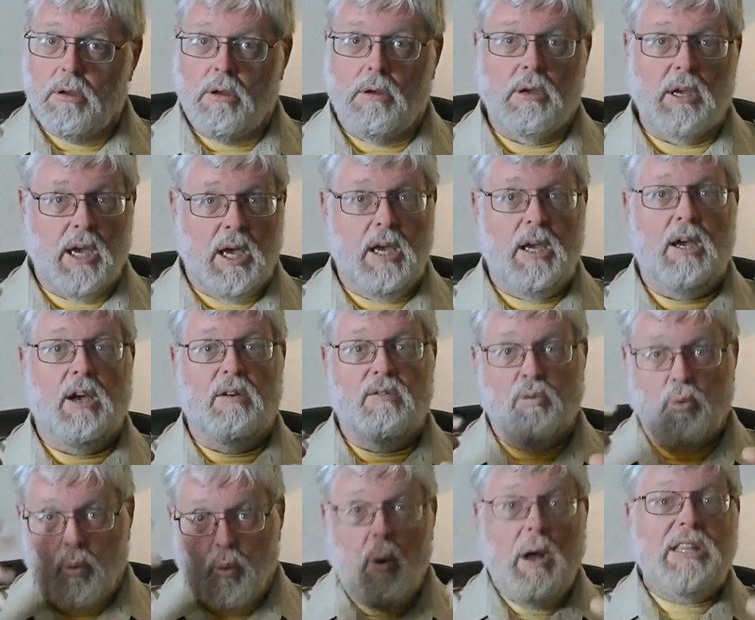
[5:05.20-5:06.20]
okay,
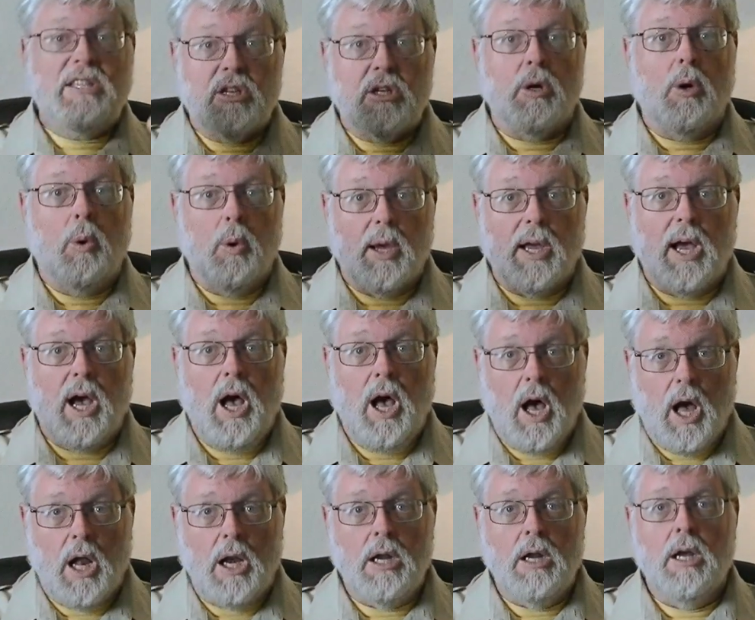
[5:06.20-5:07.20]
of what's going
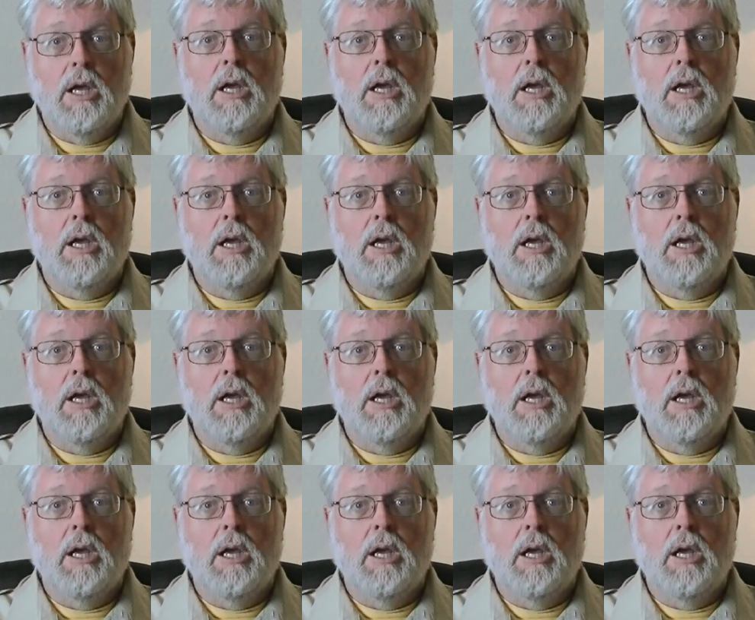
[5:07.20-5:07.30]
on.